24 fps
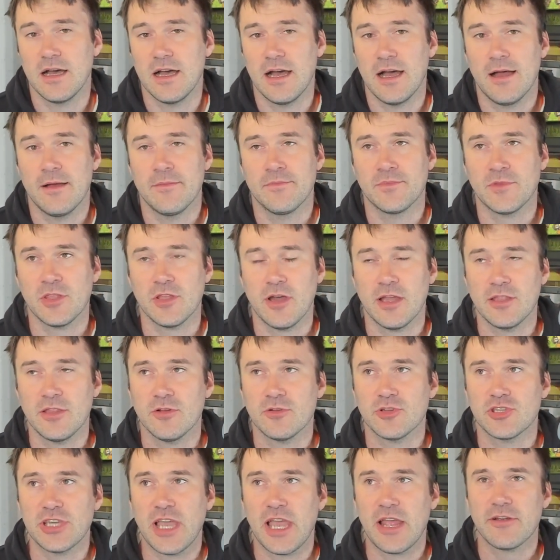Um, you know, I
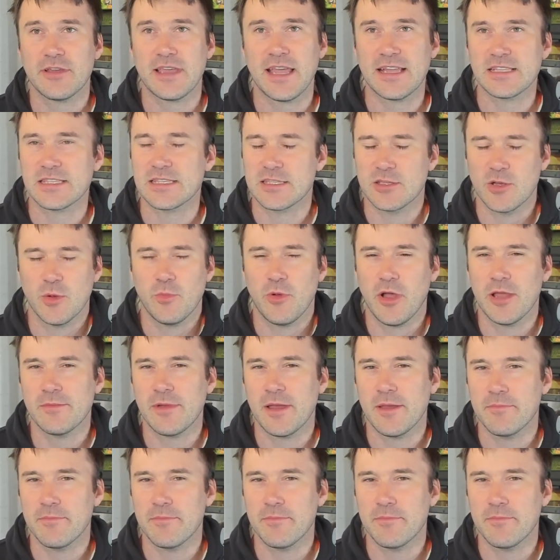know Shadowcat's still probably